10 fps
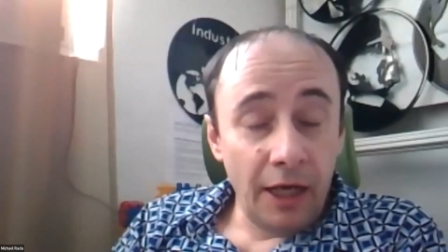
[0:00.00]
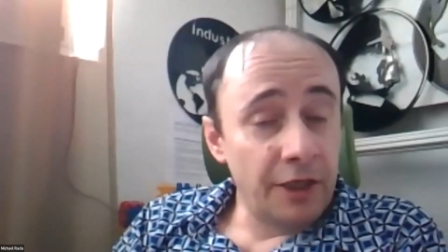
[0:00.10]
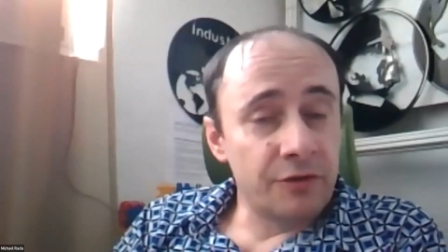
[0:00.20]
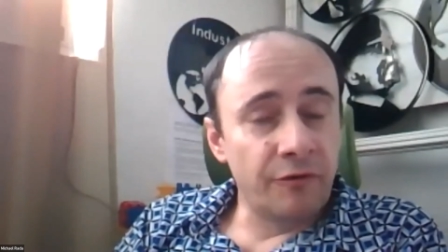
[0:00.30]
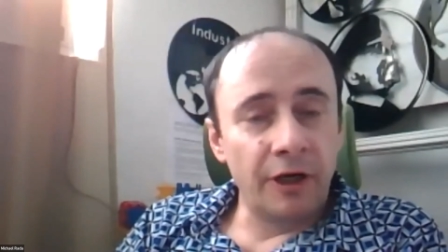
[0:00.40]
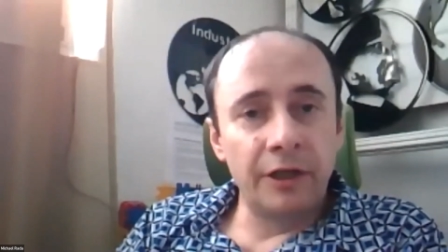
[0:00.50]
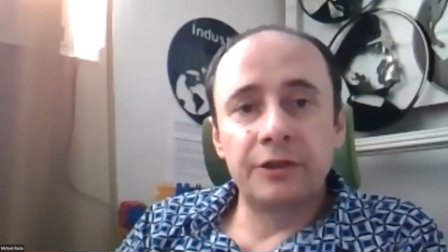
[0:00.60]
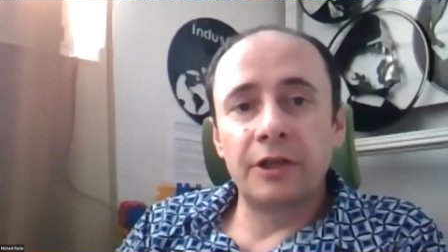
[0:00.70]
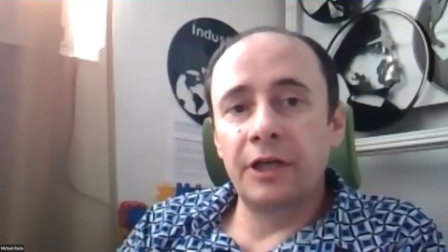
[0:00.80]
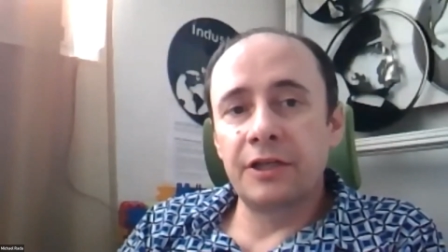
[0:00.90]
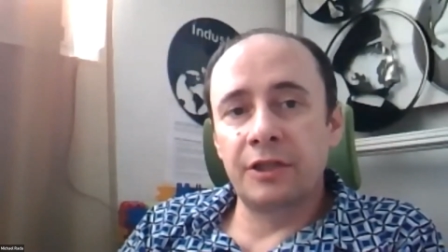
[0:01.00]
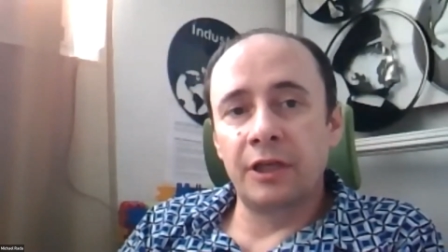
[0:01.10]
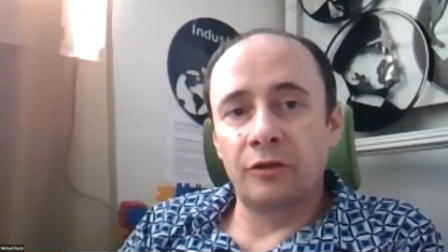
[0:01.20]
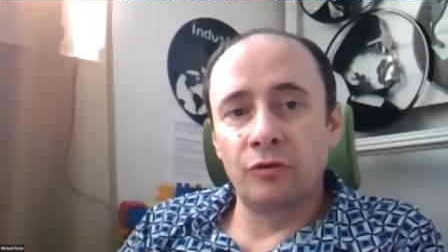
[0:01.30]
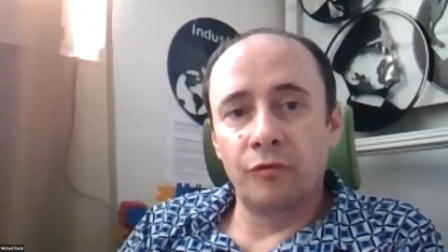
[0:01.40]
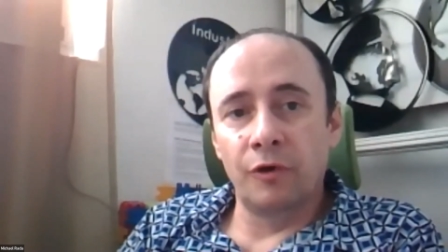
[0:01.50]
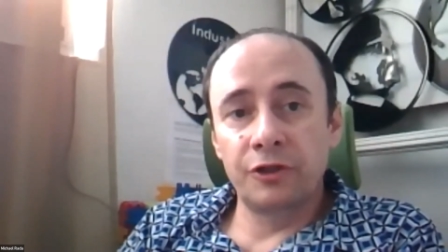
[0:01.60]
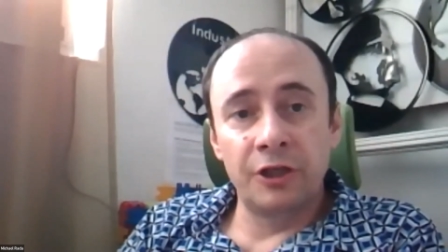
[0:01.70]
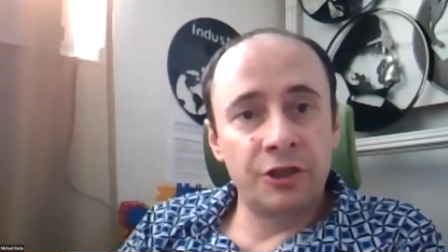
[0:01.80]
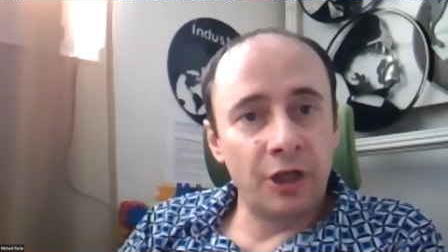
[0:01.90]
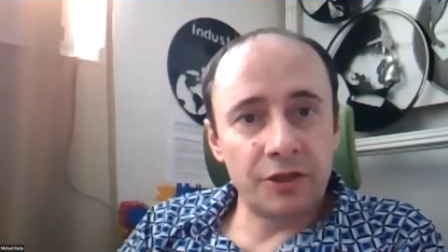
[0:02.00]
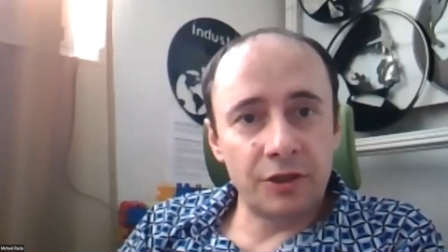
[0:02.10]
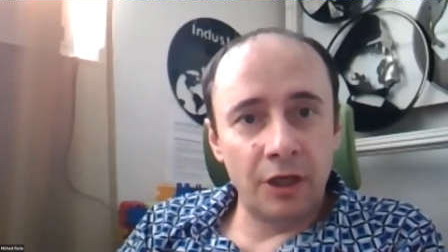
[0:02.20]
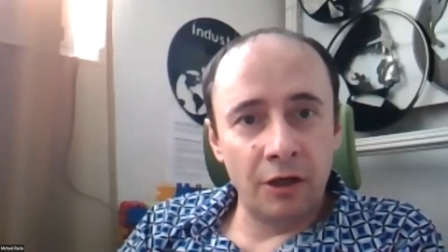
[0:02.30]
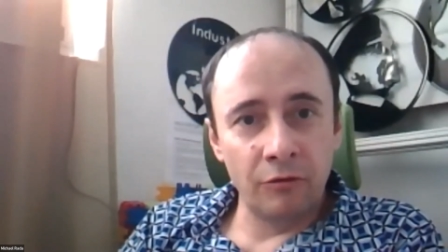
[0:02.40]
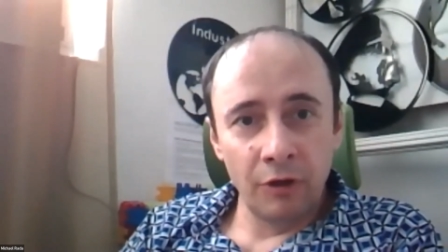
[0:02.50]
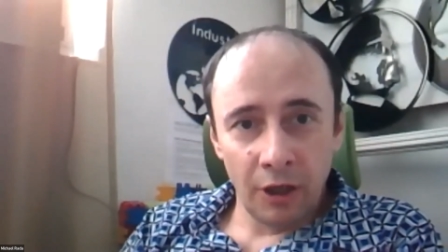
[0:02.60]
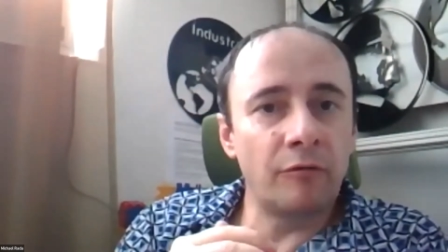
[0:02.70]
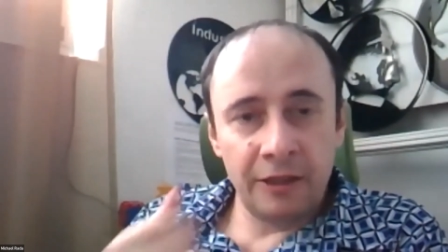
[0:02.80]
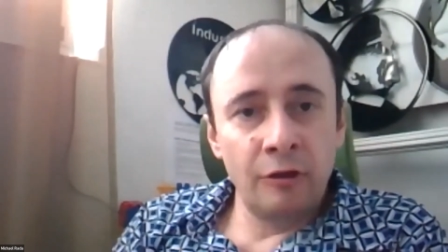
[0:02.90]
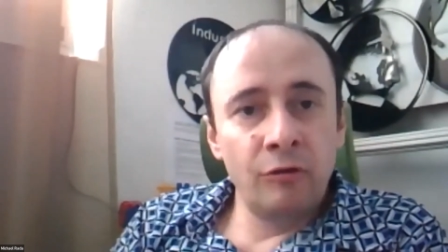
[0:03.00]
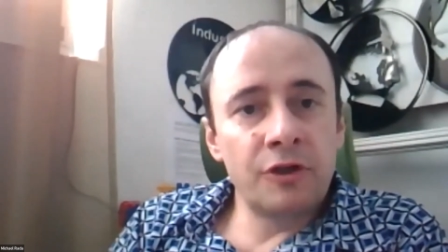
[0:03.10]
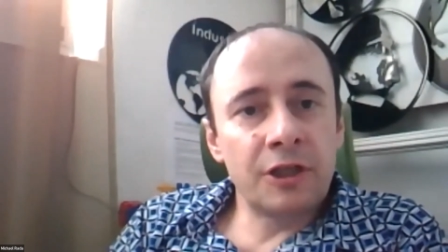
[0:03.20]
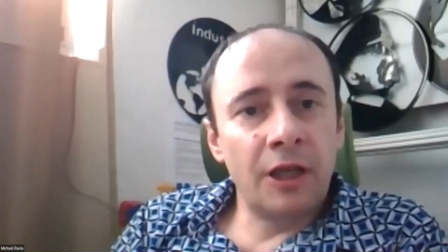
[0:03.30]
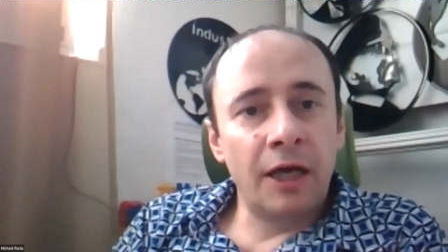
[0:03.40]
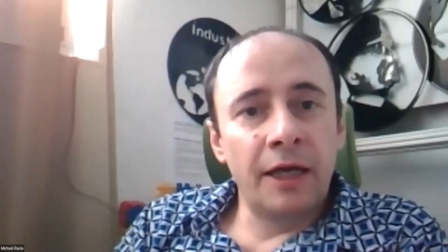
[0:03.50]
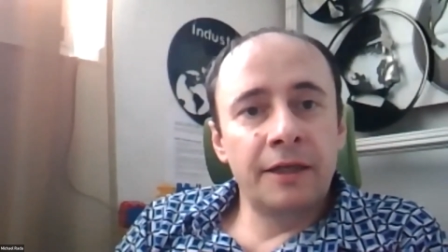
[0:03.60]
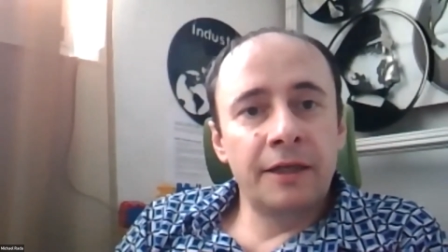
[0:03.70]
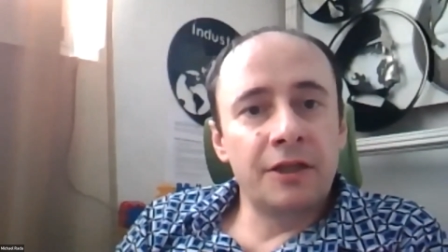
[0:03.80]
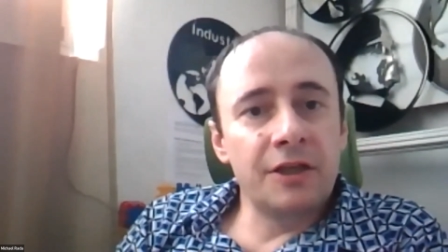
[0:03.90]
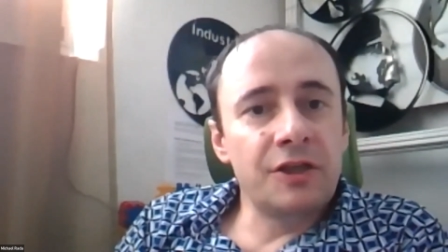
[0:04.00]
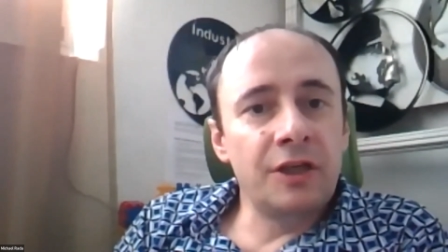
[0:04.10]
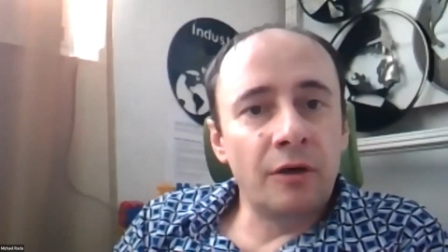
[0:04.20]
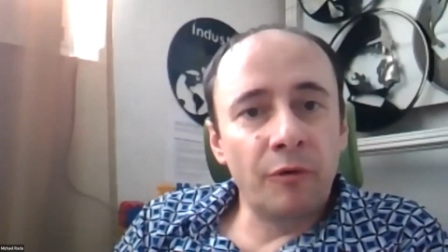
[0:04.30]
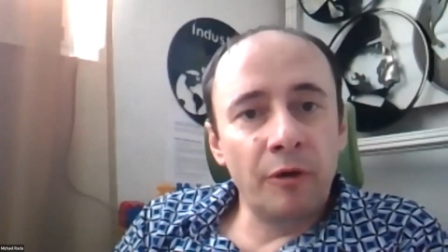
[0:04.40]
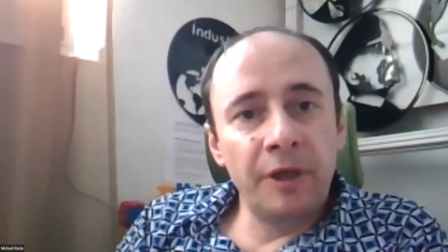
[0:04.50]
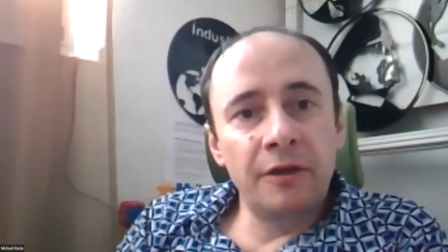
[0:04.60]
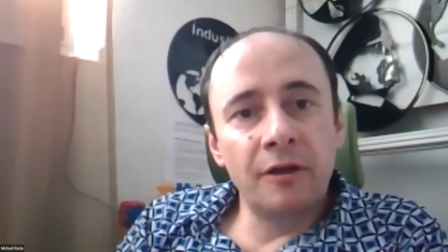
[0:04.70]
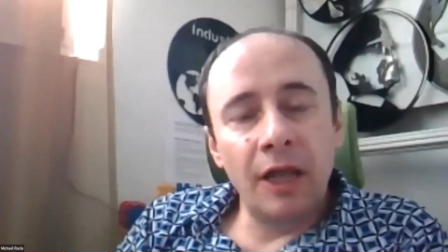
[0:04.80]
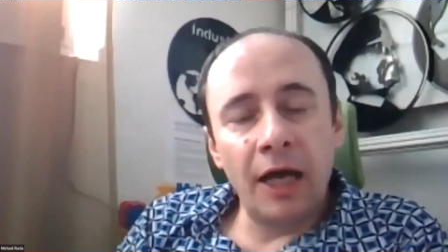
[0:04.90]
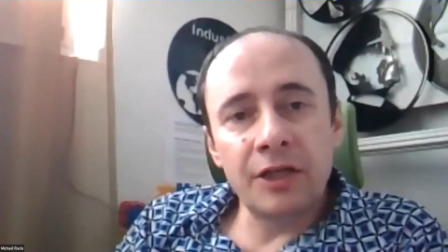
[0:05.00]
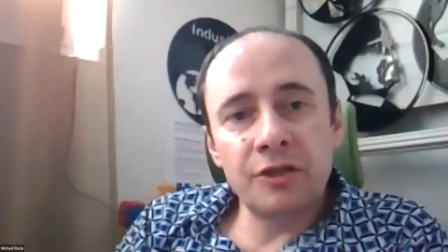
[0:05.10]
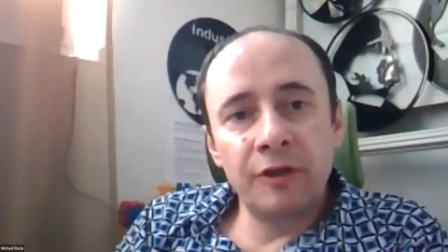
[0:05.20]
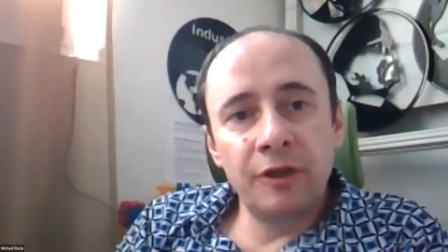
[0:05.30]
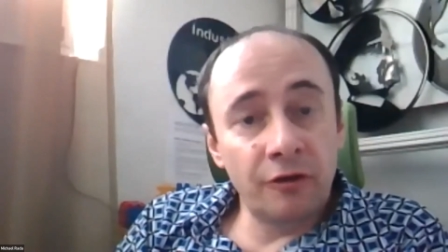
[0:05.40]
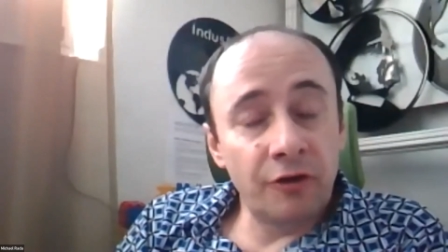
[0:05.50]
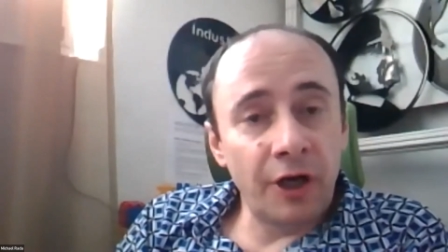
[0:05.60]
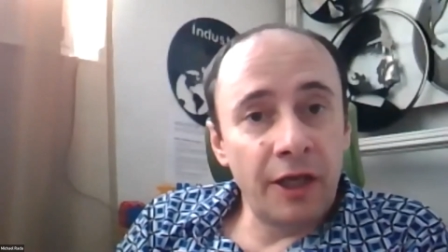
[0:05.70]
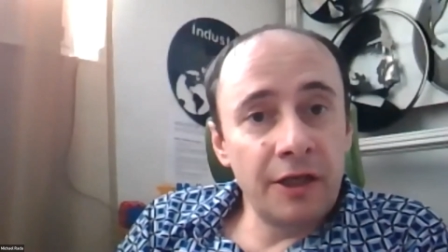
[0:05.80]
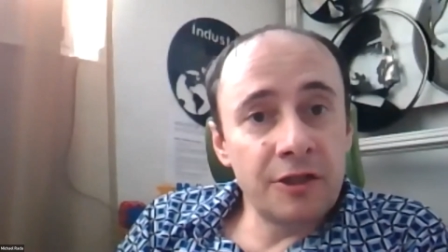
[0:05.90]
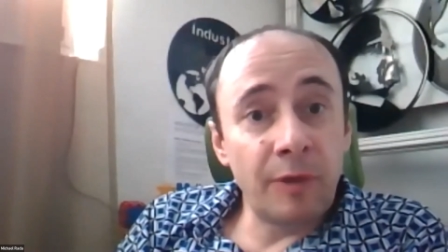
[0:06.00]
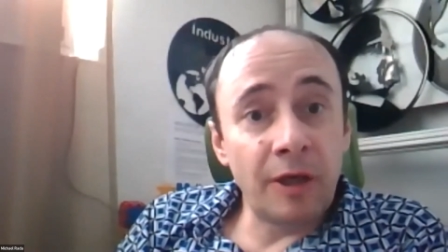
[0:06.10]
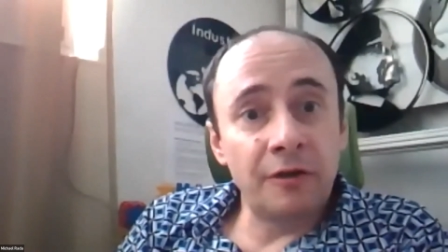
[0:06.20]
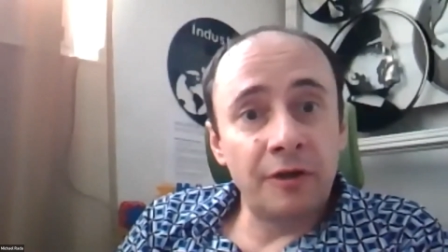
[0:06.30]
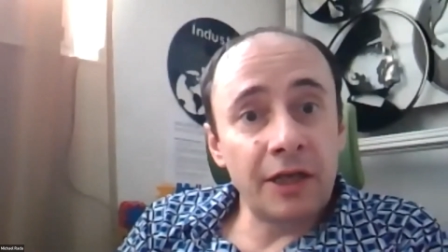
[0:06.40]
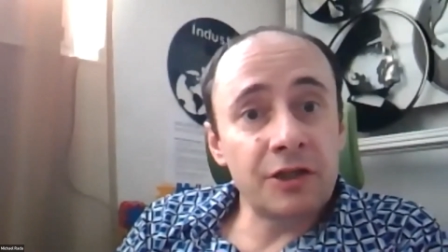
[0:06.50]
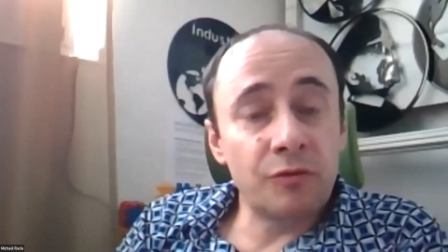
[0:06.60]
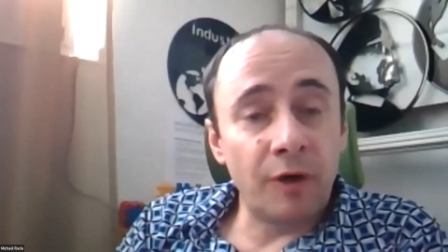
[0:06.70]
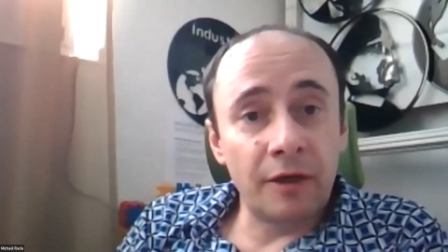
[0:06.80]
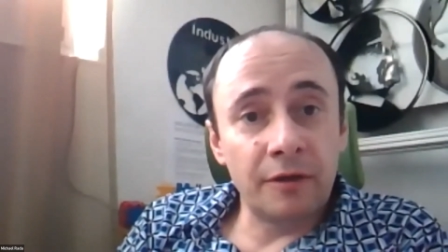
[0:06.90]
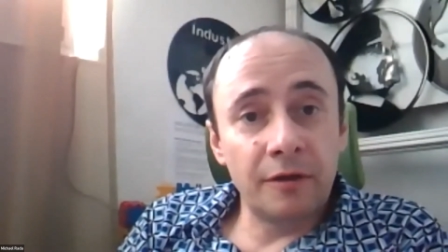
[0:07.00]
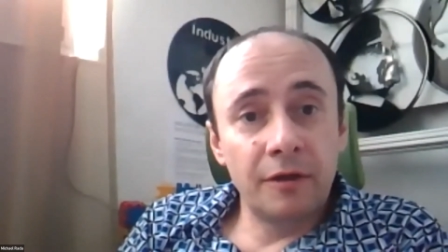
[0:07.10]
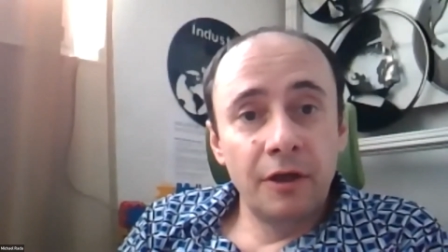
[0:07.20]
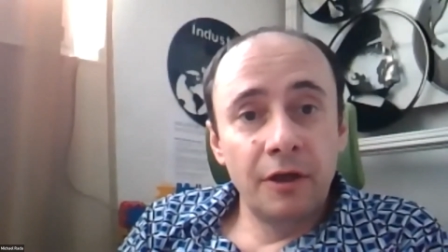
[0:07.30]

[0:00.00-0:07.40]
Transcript: And it's very interesting to watch. And just now, it looks like that this year will be the last with the crates, but the next one,